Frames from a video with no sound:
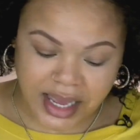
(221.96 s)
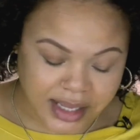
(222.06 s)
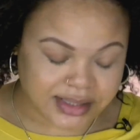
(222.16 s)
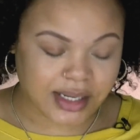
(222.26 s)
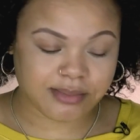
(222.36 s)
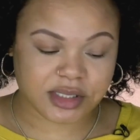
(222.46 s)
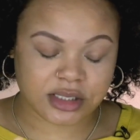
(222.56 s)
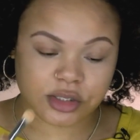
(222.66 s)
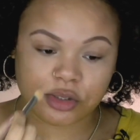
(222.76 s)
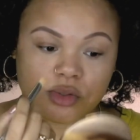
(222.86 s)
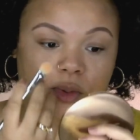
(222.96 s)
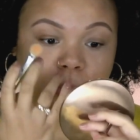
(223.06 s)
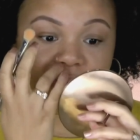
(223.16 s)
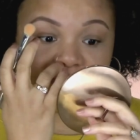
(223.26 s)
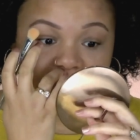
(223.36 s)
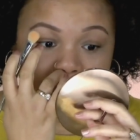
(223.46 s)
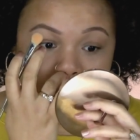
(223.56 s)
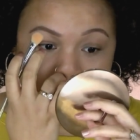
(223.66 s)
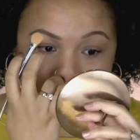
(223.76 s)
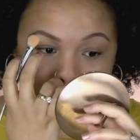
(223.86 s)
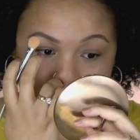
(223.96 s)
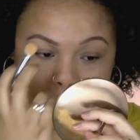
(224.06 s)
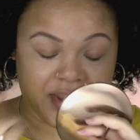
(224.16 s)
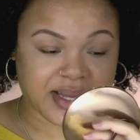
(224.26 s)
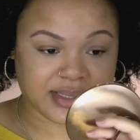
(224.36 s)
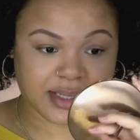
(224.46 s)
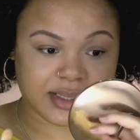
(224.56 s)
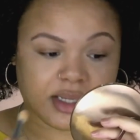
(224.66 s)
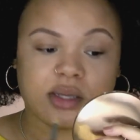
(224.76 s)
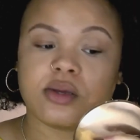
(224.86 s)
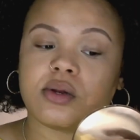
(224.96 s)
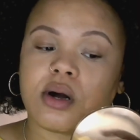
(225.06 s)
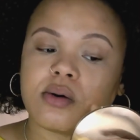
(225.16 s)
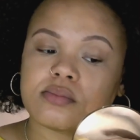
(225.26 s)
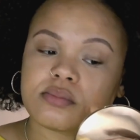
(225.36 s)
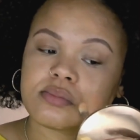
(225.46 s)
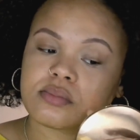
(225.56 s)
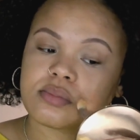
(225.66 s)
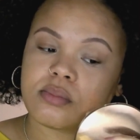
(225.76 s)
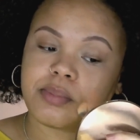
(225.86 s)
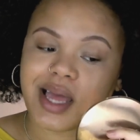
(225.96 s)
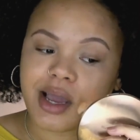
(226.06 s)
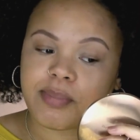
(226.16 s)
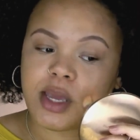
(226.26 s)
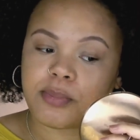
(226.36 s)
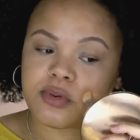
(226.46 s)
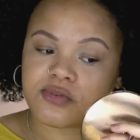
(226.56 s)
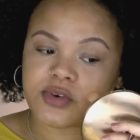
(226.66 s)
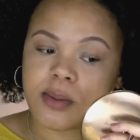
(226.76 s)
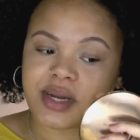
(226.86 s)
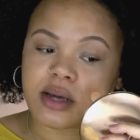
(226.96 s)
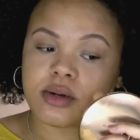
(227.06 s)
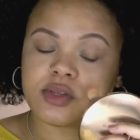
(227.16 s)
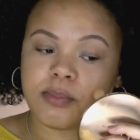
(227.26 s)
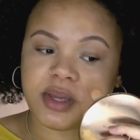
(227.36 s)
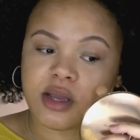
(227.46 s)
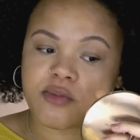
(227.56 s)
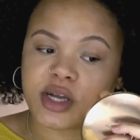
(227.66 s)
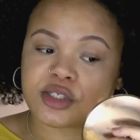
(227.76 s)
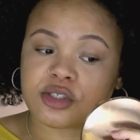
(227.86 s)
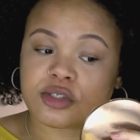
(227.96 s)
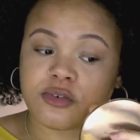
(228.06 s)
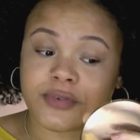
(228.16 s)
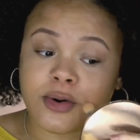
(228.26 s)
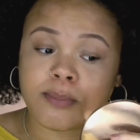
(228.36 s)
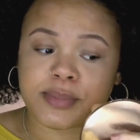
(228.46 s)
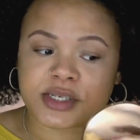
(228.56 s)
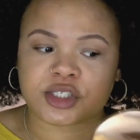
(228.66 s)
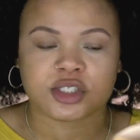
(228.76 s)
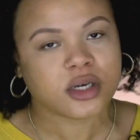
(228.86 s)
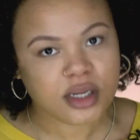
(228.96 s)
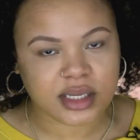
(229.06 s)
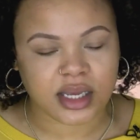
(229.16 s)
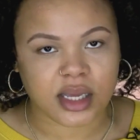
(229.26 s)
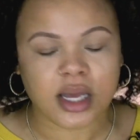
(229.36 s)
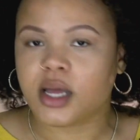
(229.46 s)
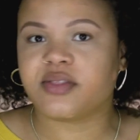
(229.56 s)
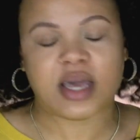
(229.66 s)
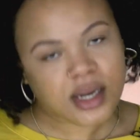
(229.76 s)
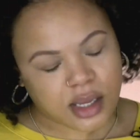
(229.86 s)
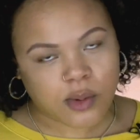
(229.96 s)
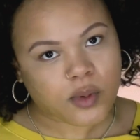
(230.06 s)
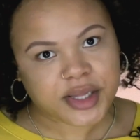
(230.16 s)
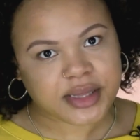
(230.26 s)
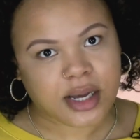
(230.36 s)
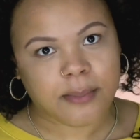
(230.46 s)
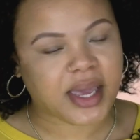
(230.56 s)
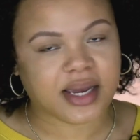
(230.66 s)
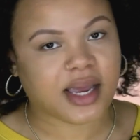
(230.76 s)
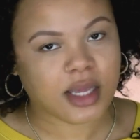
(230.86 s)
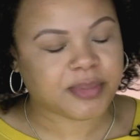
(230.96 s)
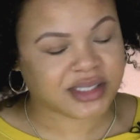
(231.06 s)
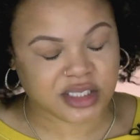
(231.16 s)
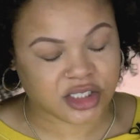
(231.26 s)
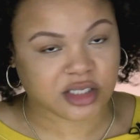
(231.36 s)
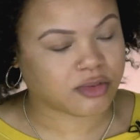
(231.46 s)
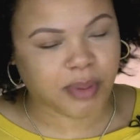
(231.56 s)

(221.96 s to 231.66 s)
they attempted to prevent, basically, you know, Black people from not only being registered to vote, but surely they didn't want them in any positions of